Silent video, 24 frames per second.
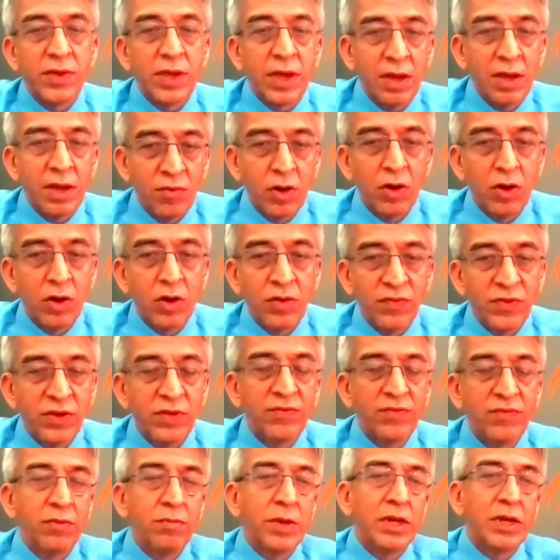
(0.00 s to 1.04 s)
we have a lot of
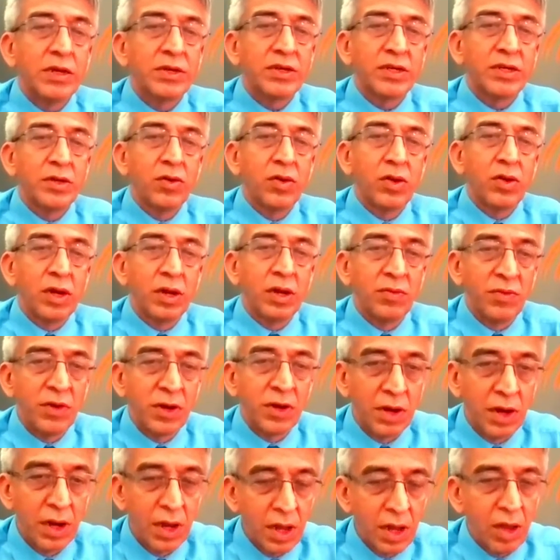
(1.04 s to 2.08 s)
information on
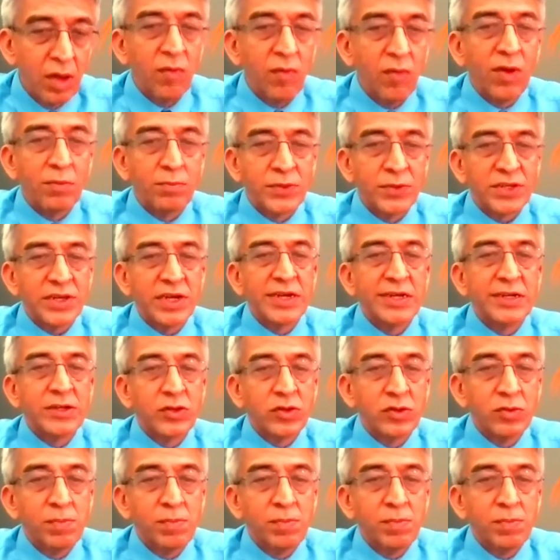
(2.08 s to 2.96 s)
our website.